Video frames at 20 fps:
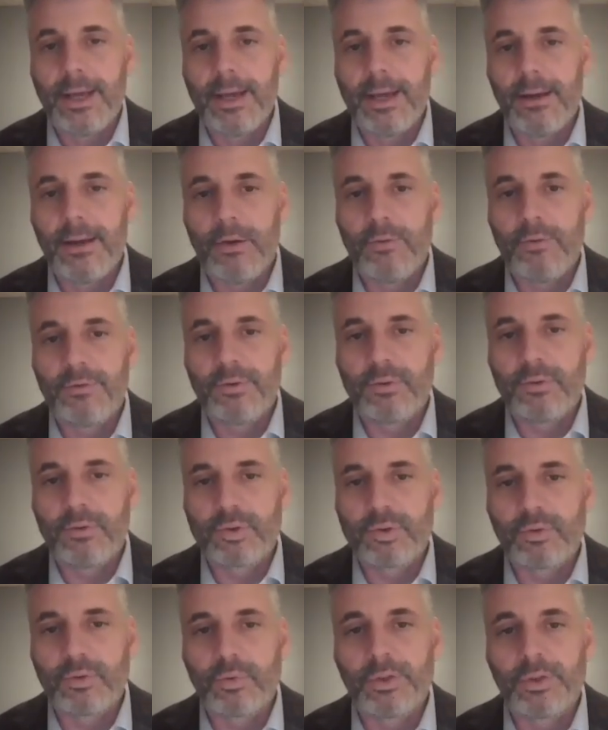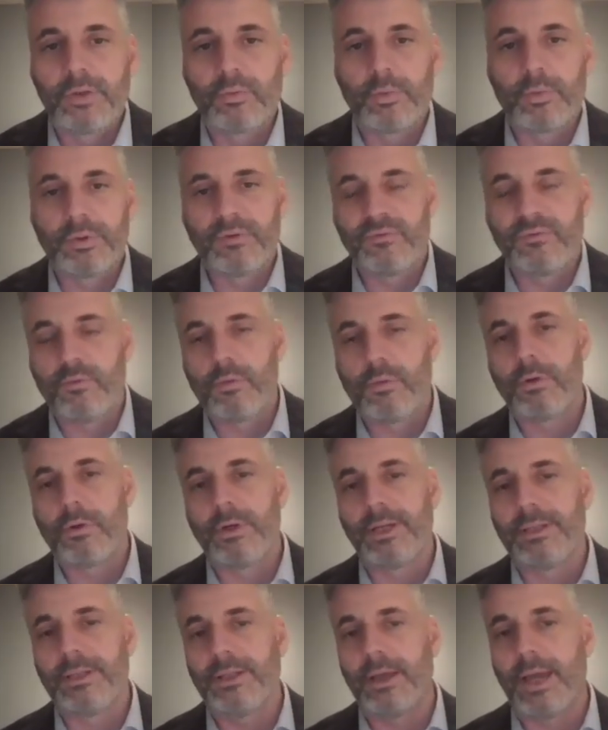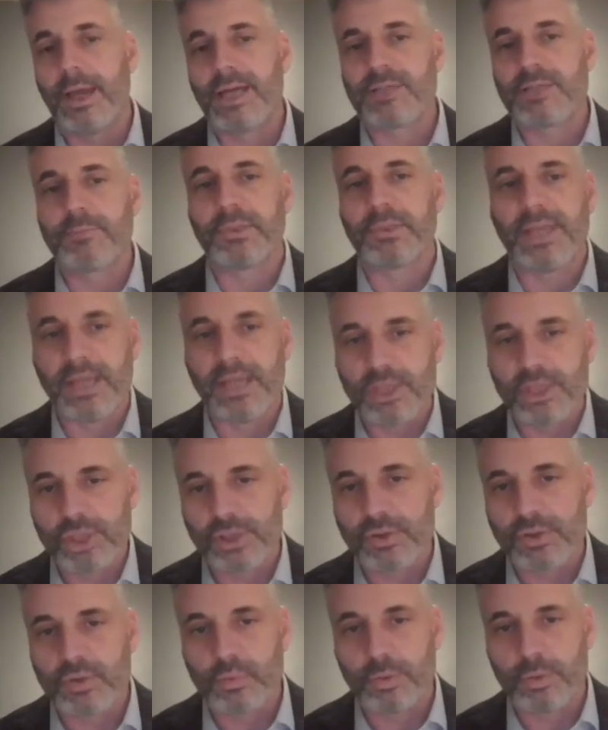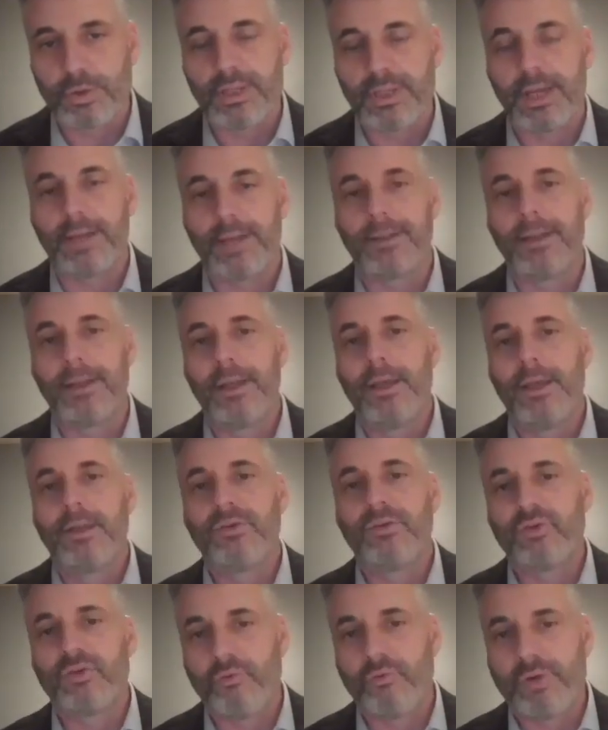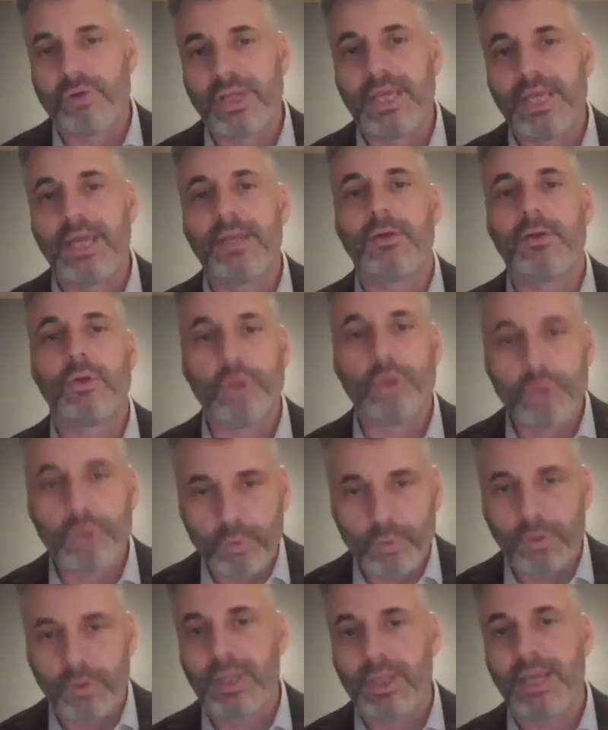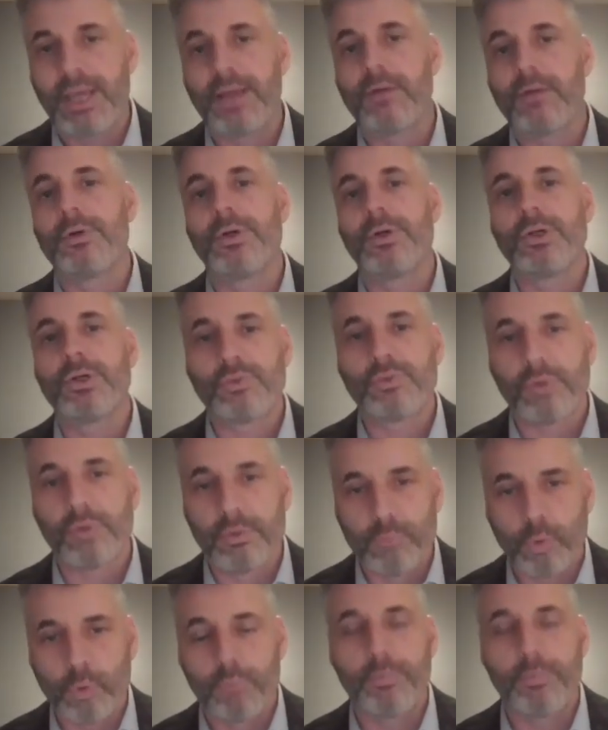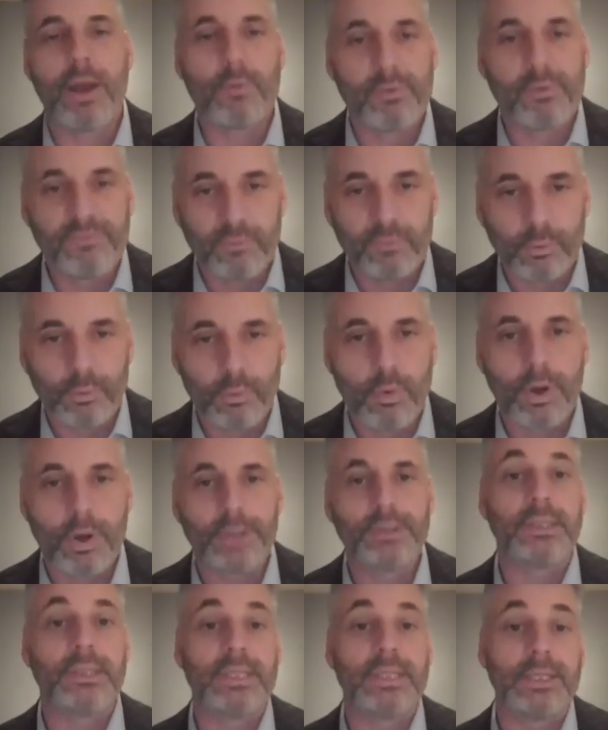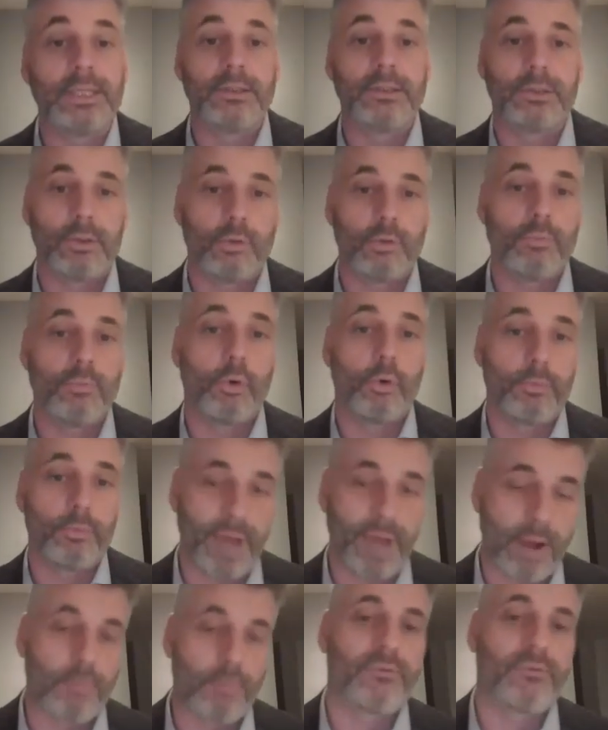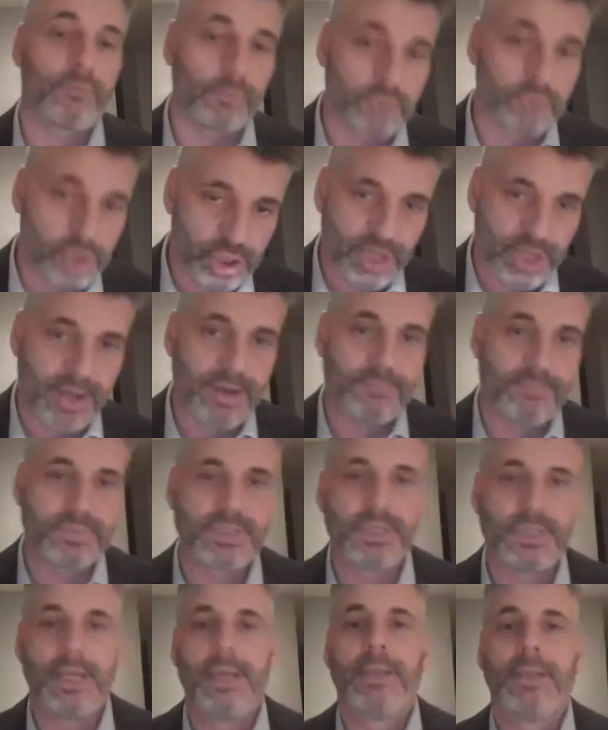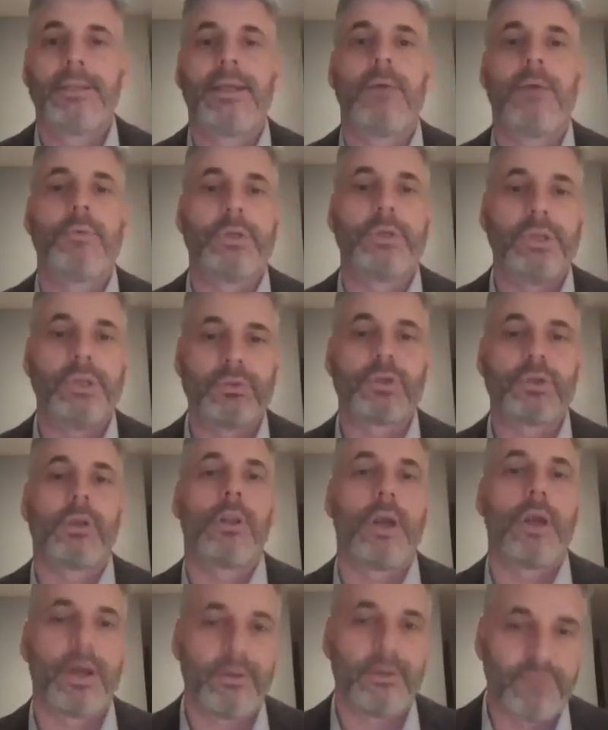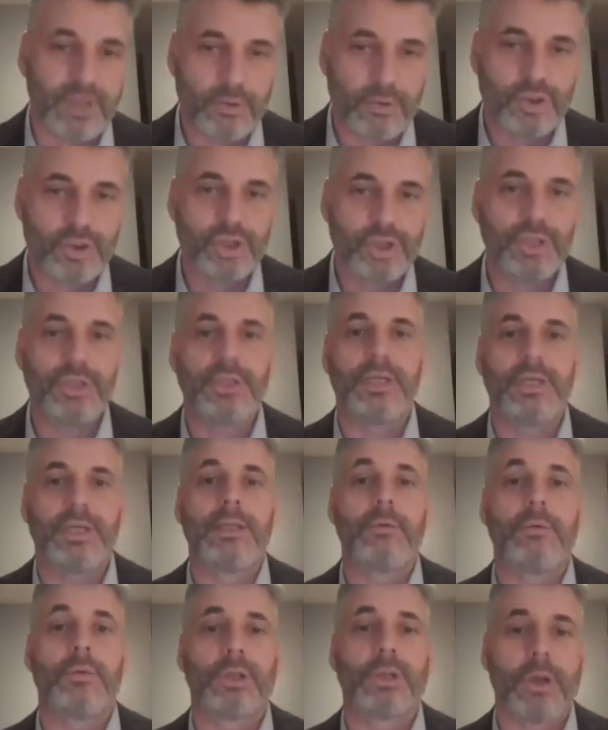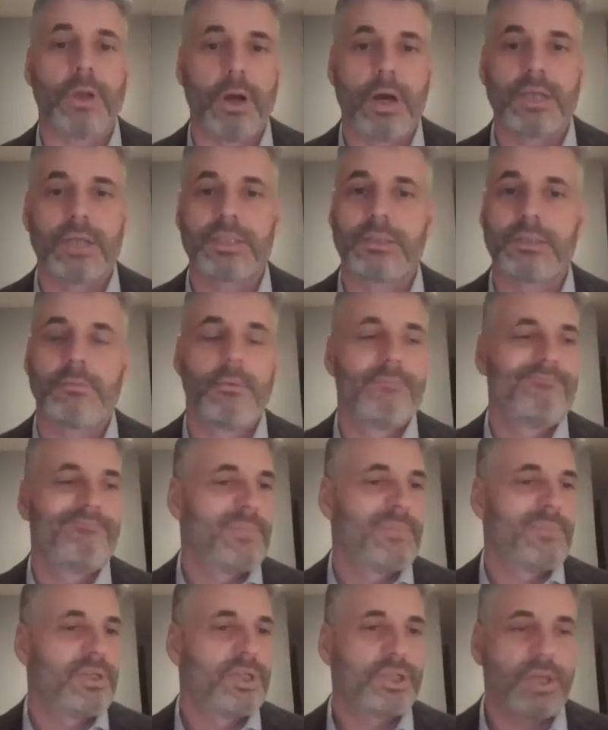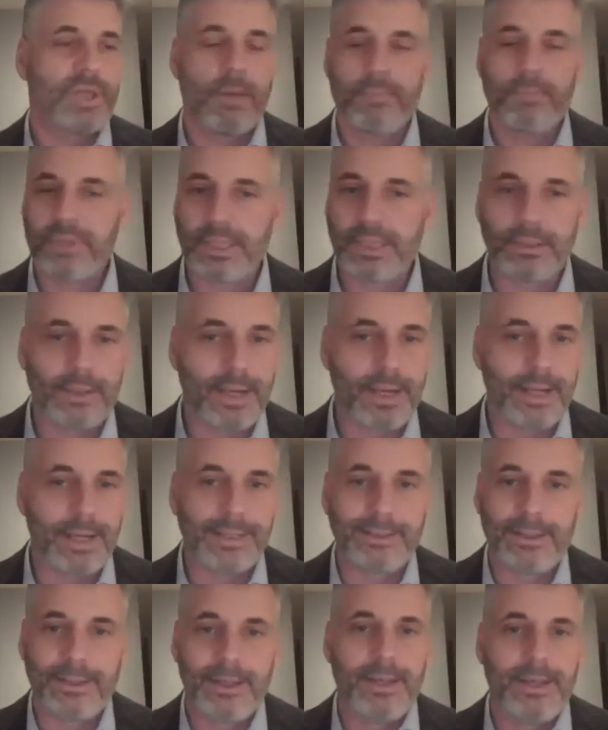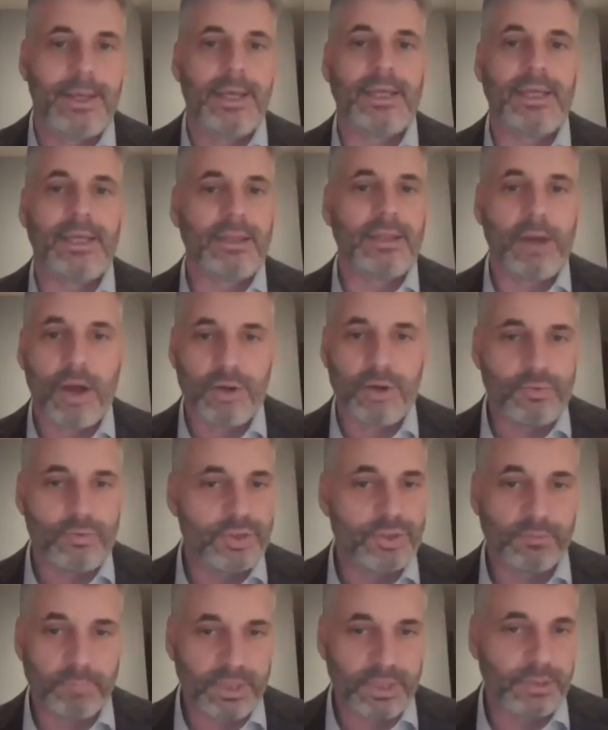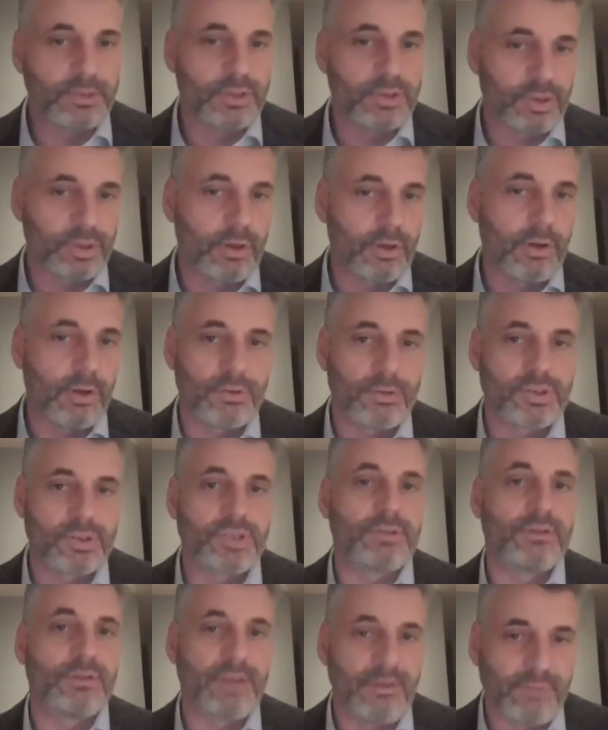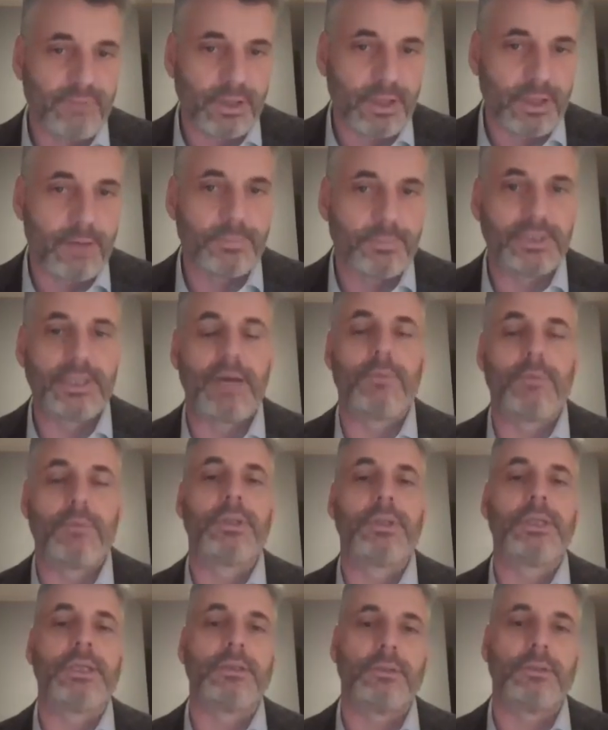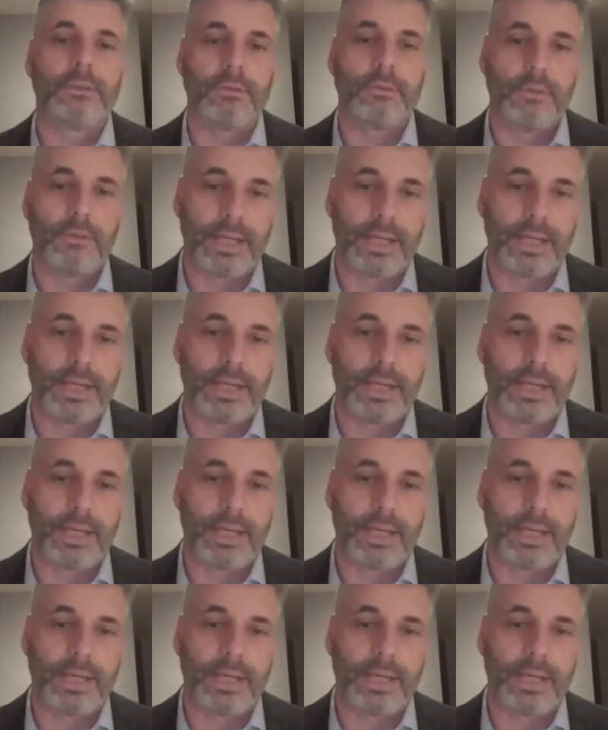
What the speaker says: Over the course of 2024, and the expectations were that to create a newer language or a more powerful one, you need more powerful chips that would use a lot of energy, and they would cost something like in the hundreds of billions of dollars to develop, and that would mean,